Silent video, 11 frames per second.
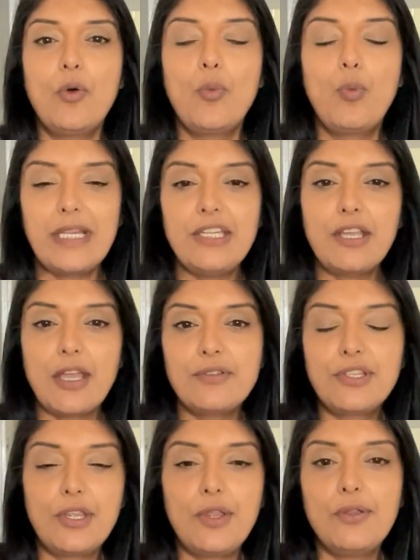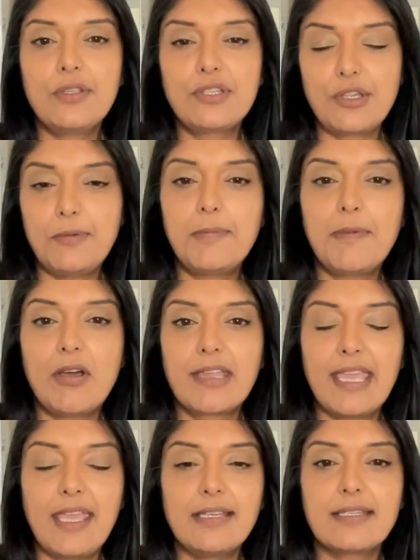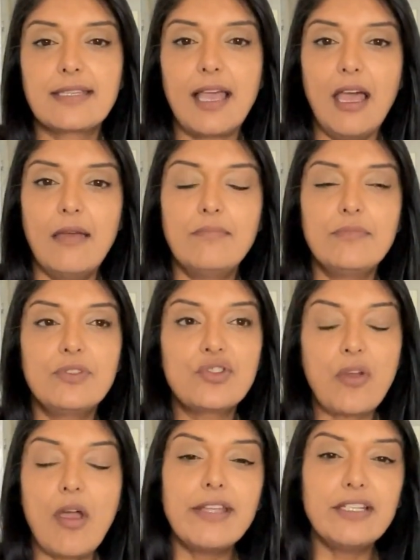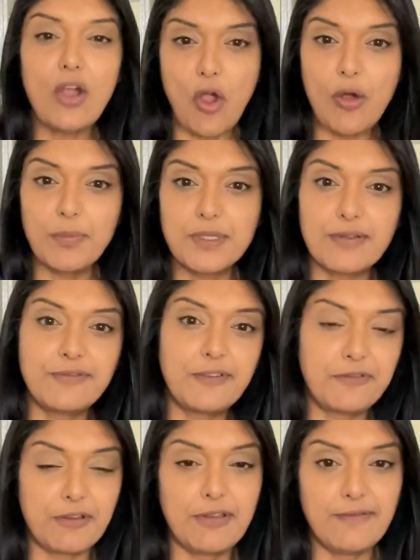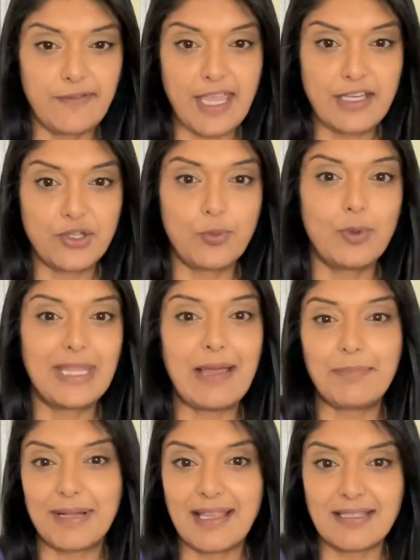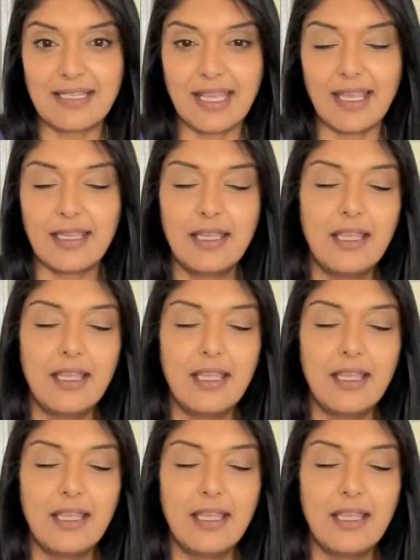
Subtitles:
When you go to the supermarket, try and opt for fruit and veg without plastic.